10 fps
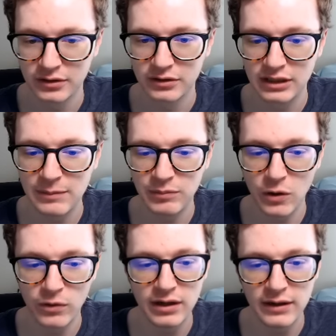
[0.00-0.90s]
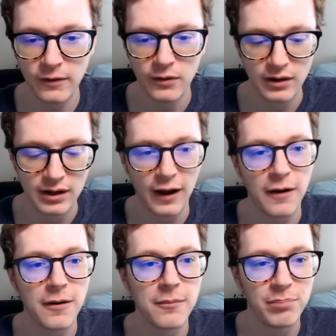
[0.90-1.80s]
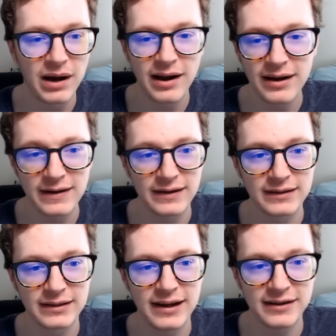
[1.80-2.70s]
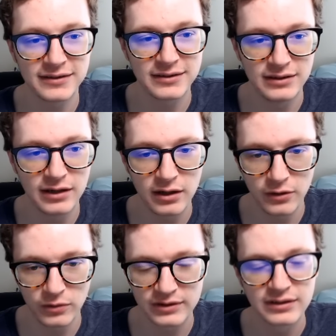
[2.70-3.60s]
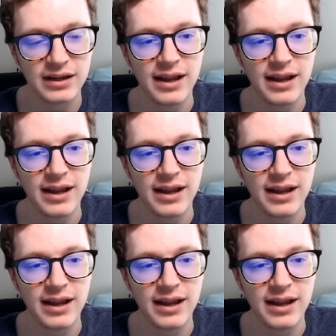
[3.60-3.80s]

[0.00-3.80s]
Keep going here. By Castellanos.